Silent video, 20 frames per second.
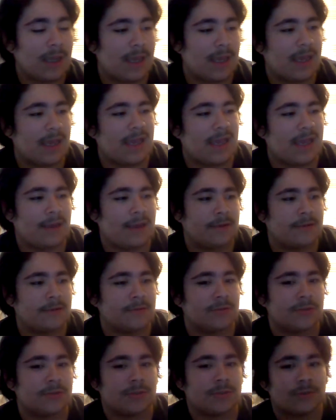
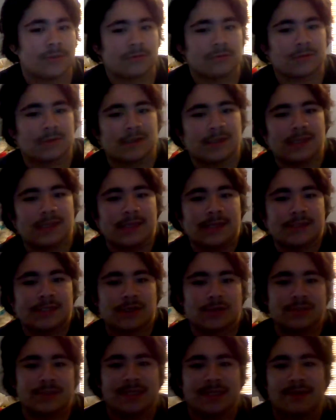And it
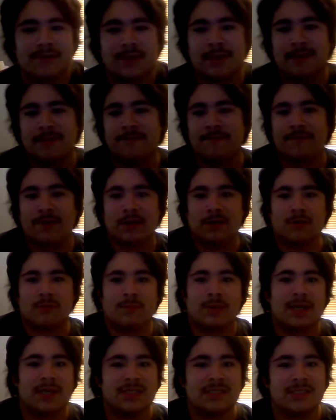turns out that the final
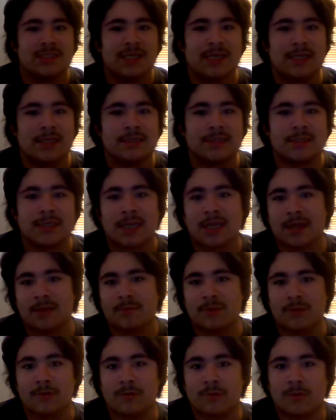boss is King
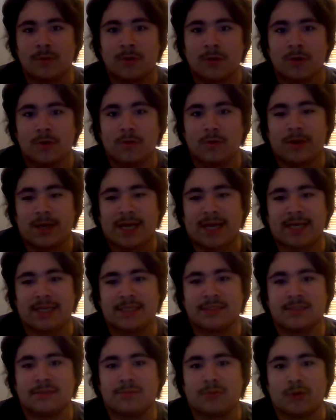Boo, who
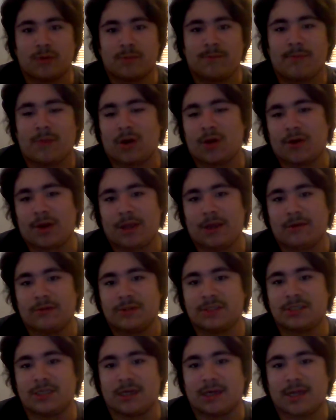has Mario
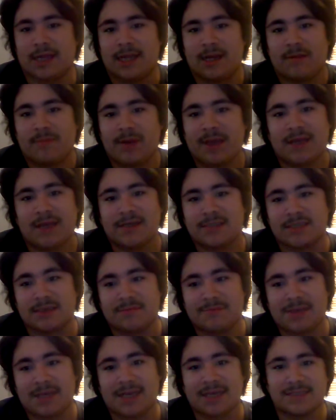stuck in a
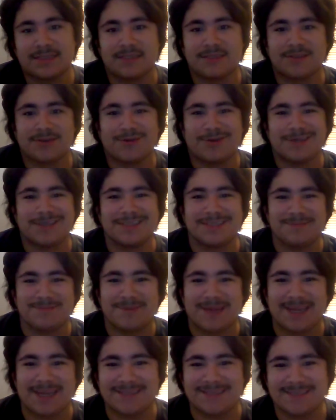painting, because it's always a
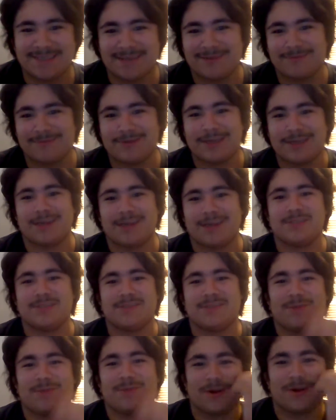painting when it comes
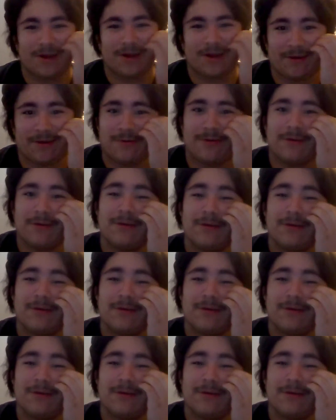to Mario.